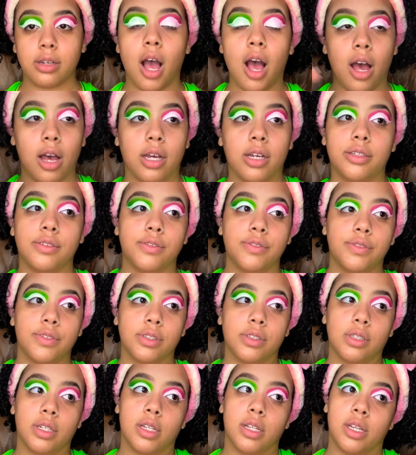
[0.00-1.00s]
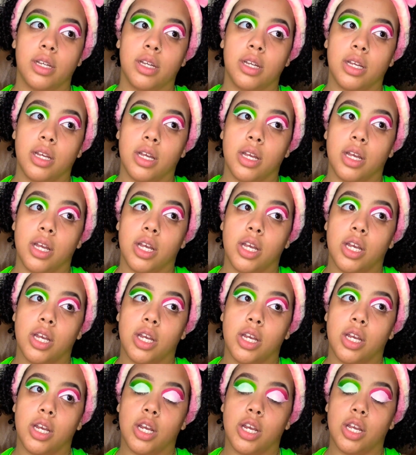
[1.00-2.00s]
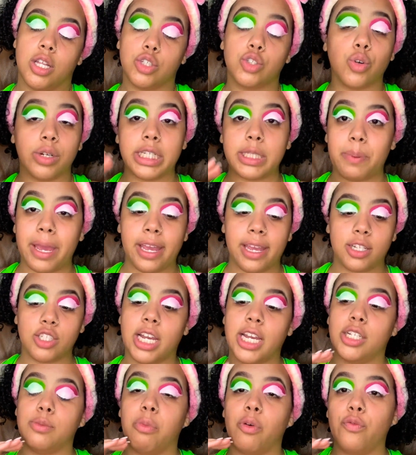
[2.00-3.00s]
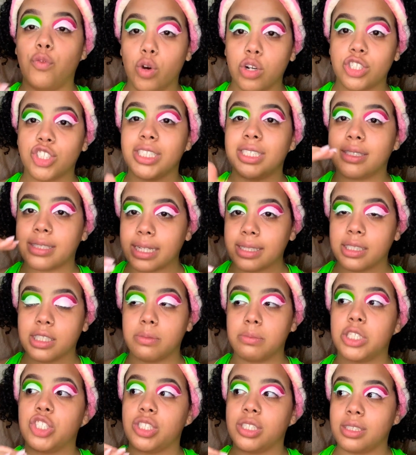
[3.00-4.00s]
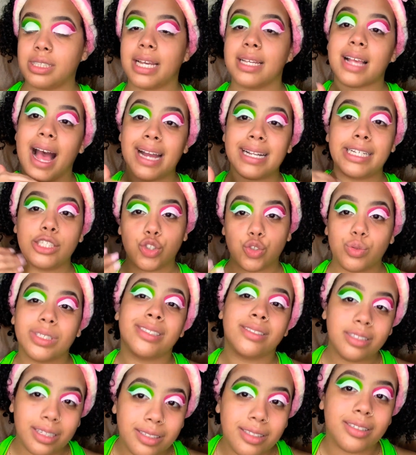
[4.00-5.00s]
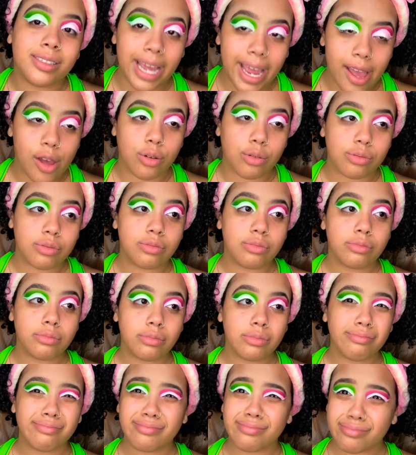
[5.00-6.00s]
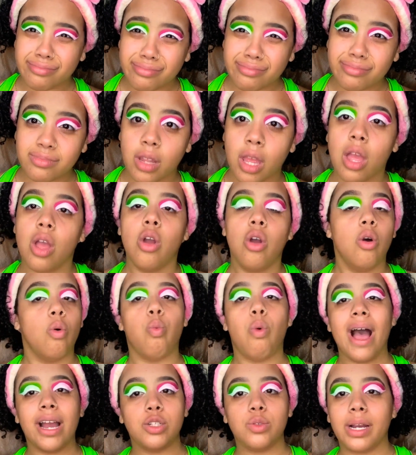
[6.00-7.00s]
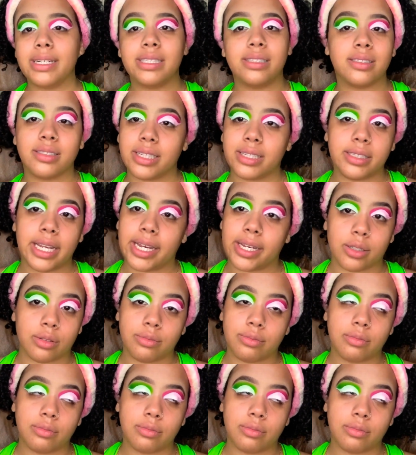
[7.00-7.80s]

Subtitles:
of Shorty's page. And before she sent it to me, she says, I need you to sit down. Why do I need to sit down?